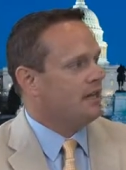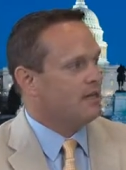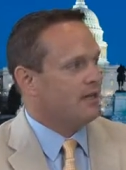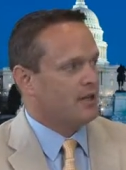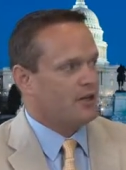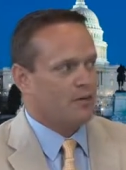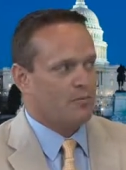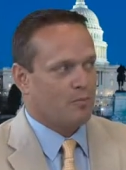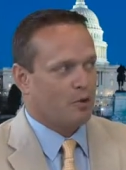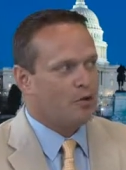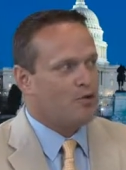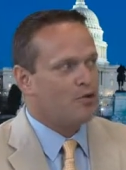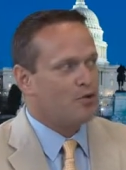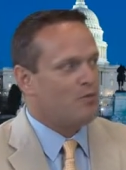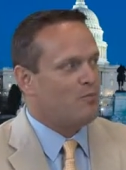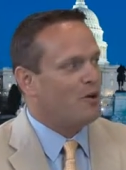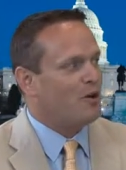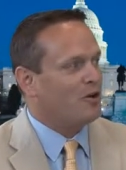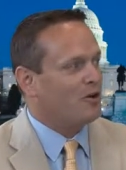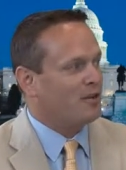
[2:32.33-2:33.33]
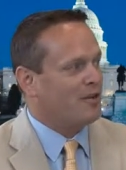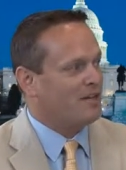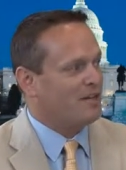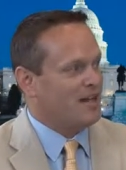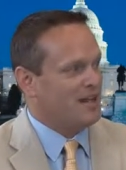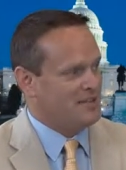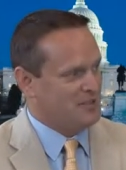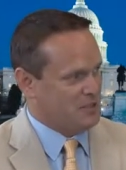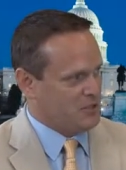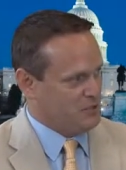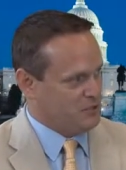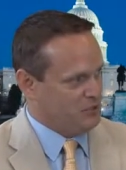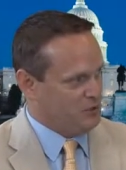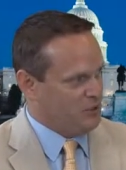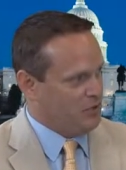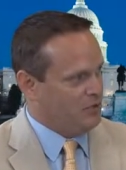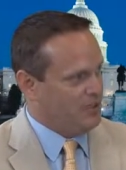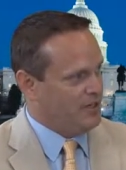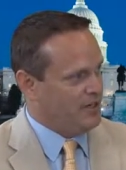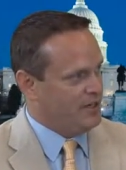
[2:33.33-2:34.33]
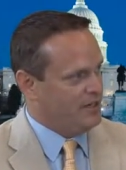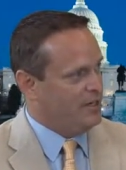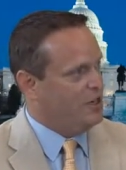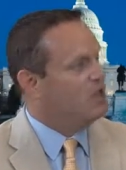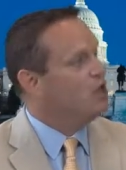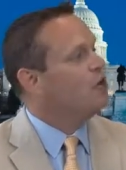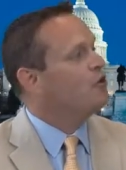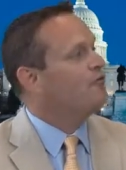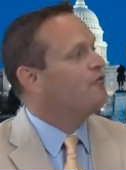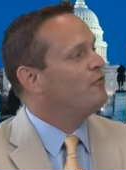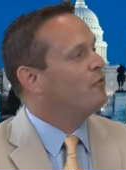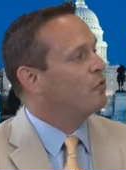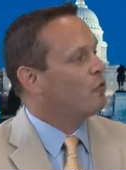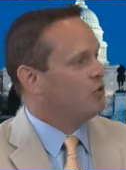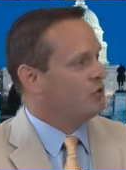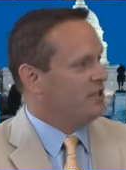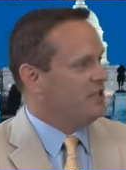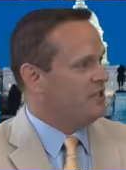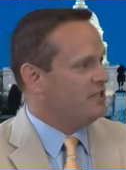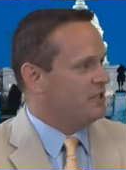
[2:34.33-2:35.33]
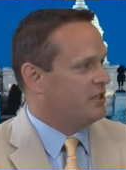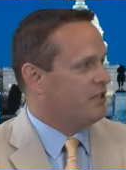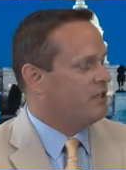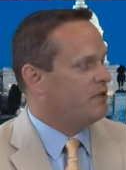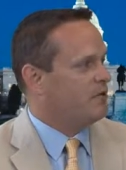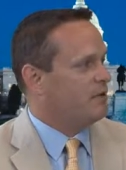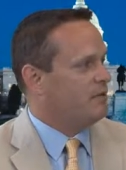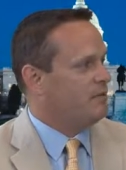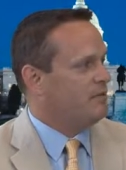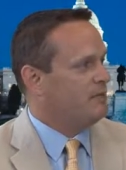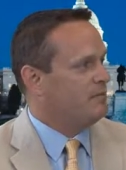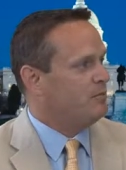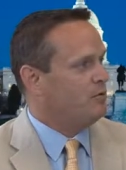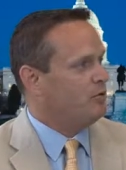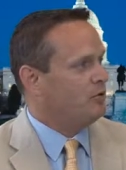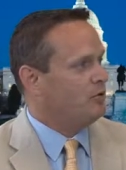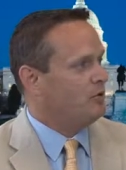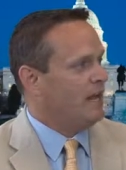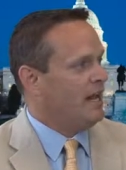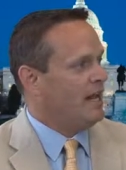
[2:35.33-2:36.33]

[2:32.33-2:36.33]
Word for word: the commercial market has exploded for these security people.